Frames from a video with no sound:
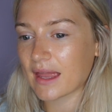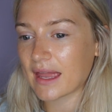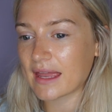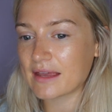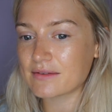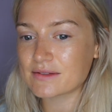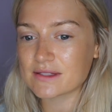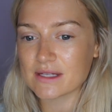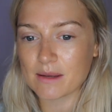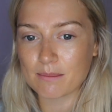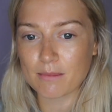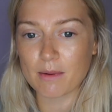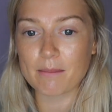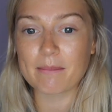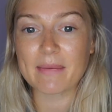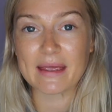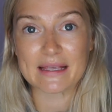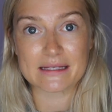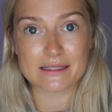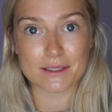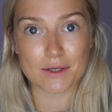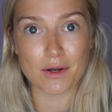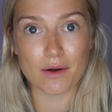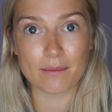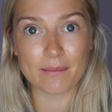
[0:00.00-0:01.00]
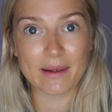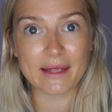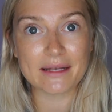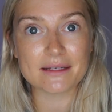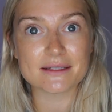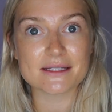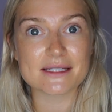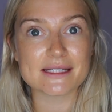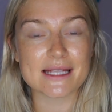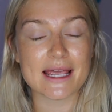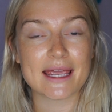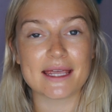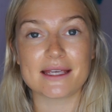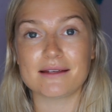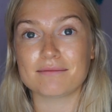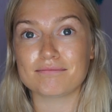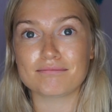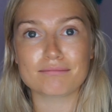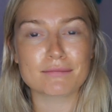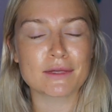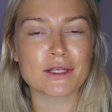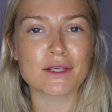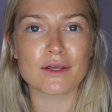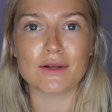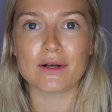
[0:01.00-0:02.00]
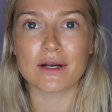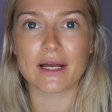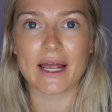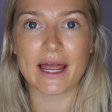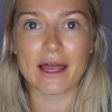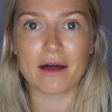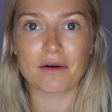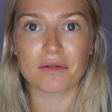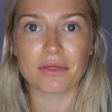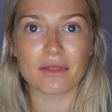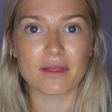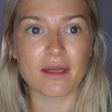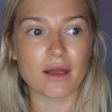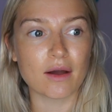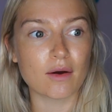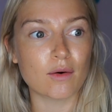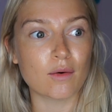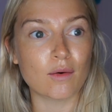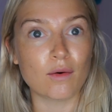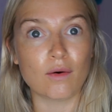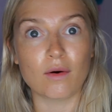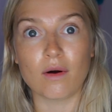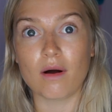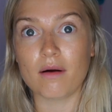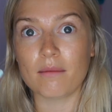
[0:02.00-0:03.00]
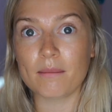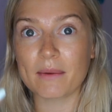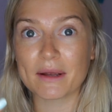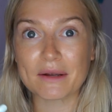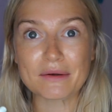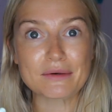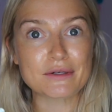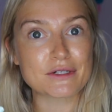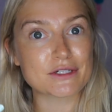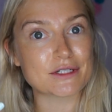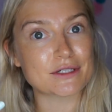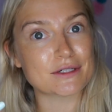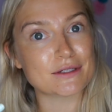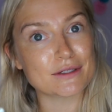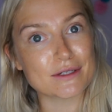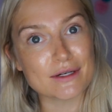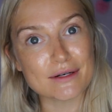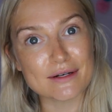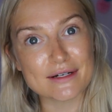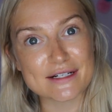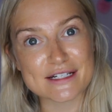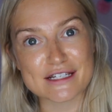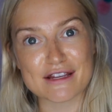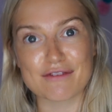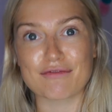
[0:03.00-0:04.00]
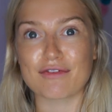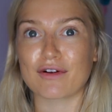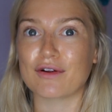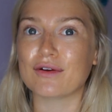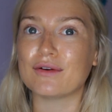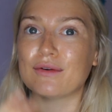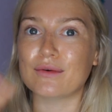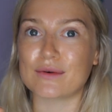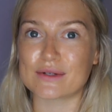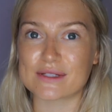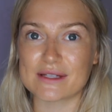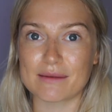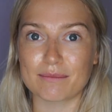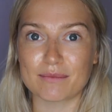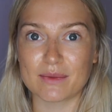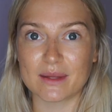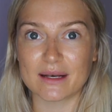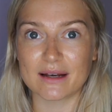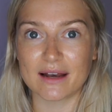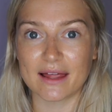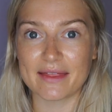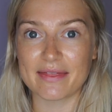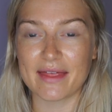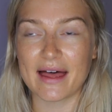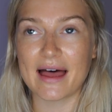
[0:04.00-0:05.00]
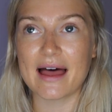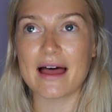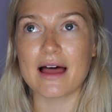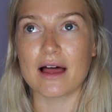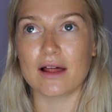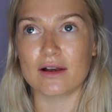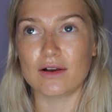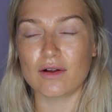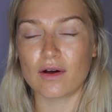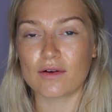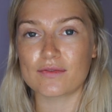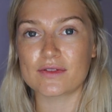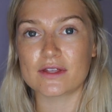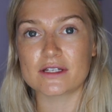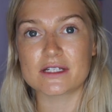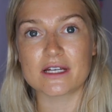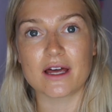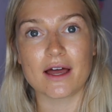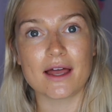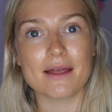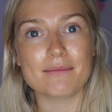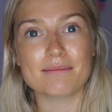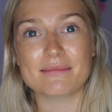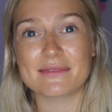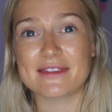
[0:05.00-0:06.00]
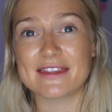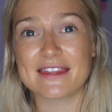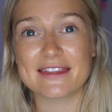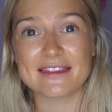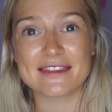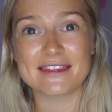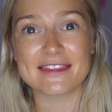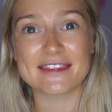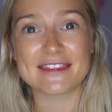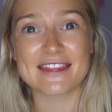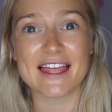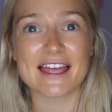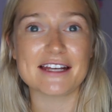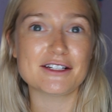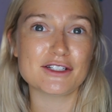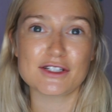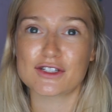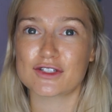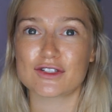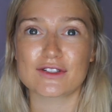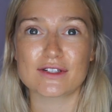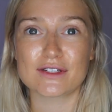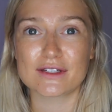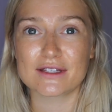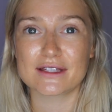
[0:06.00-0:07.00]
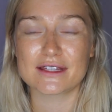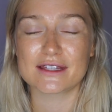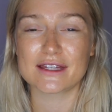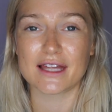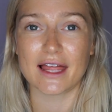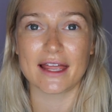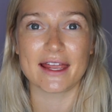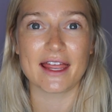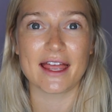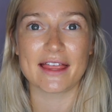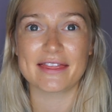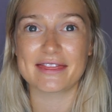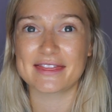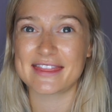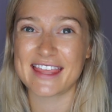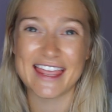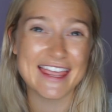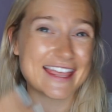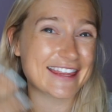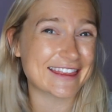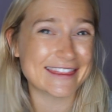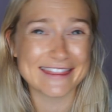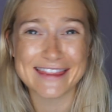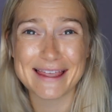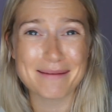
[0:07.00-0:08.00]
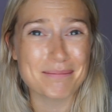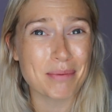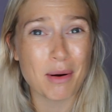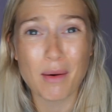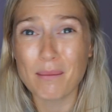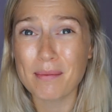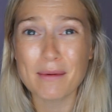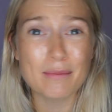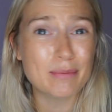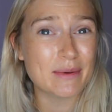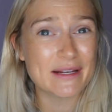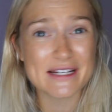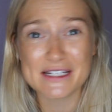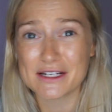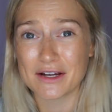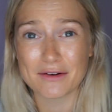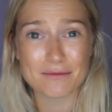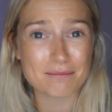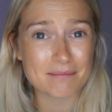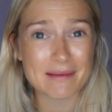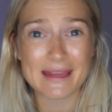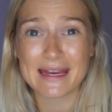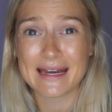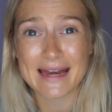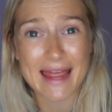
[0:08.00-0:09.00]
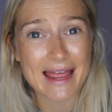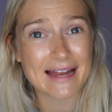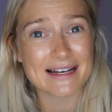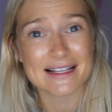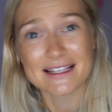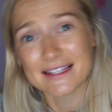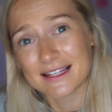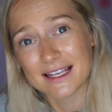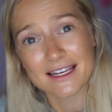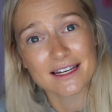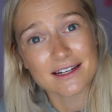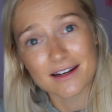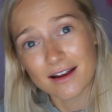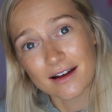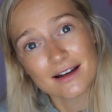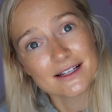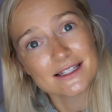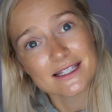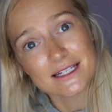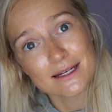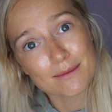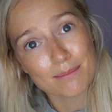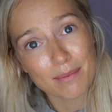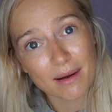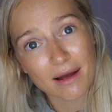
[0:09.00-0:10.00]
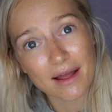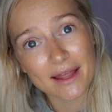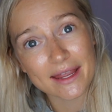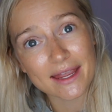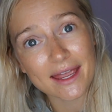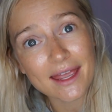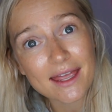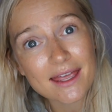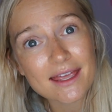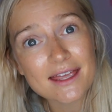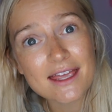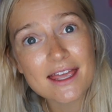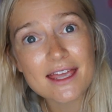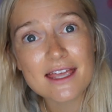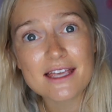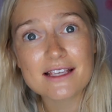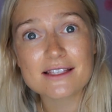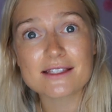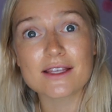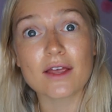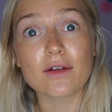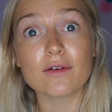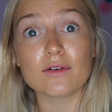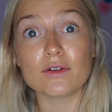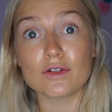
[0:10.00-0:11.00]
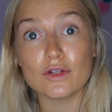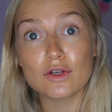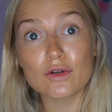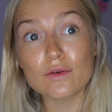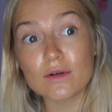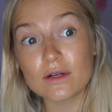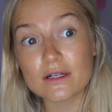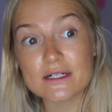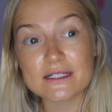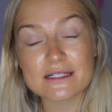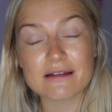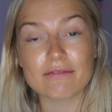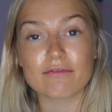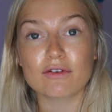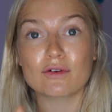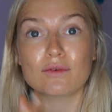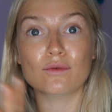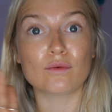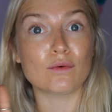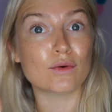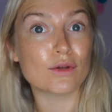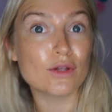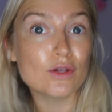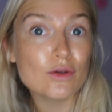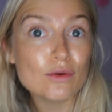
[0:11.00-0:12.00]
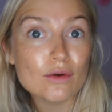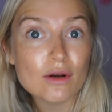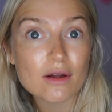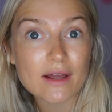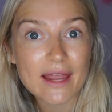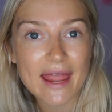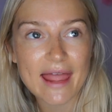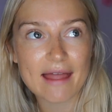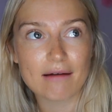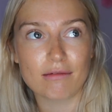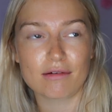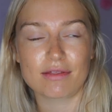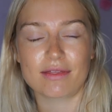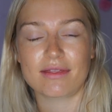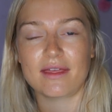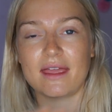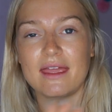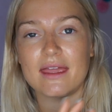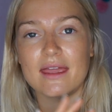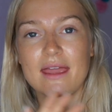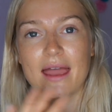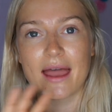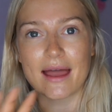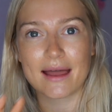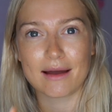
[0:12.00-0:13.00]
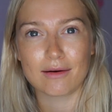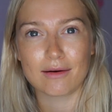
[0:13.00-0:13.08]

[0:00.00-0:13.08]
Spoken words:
if someone makes a comment, say, you look healthier, or, oh my God, you look different, or something like that, a lot of the time, they're just, like, they probably don't mean anything nasty by it. So you look different, or you look healthier,